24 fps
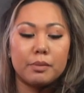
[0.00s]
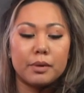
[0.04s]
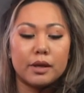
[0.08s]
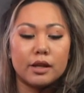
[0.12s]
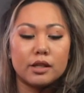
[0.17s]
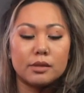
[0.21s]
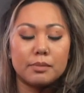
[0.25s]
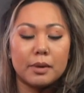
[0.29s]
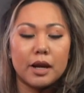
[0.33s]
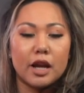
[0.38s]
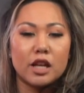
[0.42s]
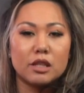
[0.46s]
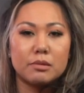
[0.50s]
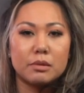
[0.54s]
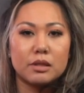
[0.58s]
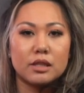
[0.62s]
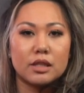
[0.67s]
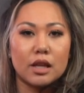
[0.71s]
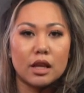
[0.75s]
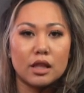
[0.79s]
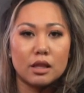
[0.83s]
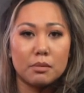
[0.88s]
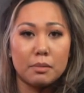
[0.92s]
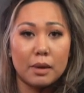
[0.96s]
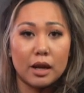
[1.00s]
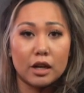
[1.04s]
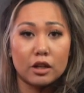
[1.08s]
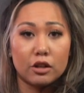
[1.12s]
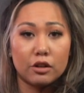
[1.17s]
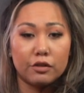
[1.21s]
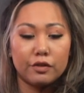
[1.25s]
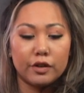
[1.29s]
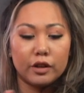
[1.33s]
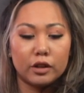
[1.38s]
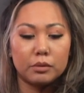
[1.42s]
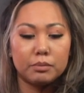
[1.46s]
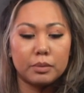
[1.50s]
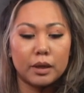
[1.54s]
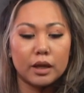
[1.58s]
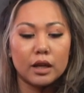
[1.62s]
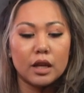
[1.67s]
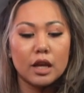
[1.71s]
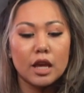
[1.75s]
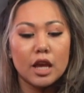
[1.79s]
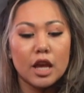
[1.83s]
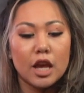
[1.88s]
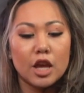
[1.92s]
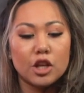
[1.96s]
because my husband's not in the medical field, but
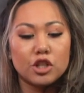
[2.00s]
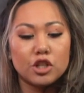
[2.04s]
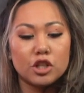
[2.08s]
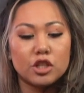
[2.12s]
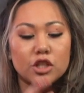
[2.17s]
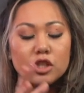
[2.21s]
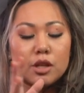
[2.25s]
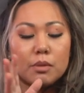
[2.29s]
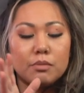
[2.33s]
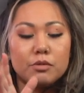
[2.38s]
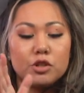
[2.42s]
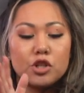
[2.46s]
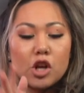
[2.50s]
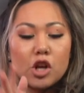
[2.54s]
it's just some